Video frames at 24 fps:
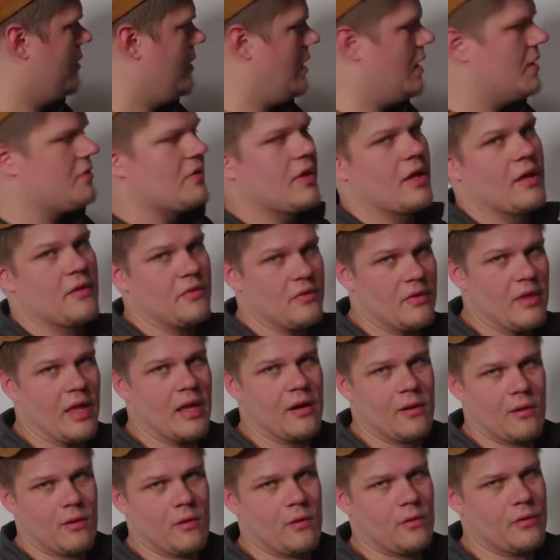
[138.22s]
and then
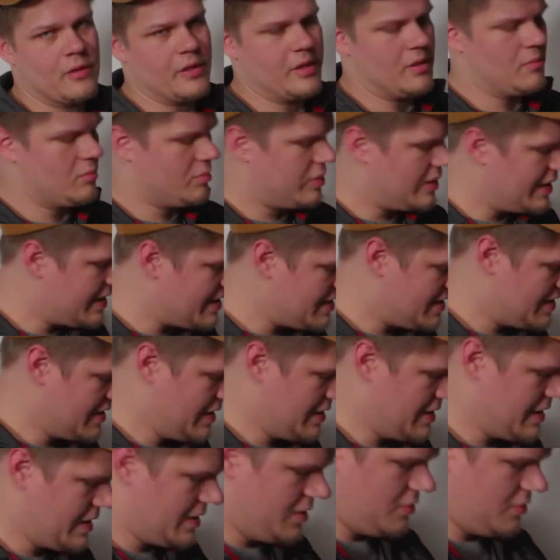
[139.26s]
that'll hold it in place, and then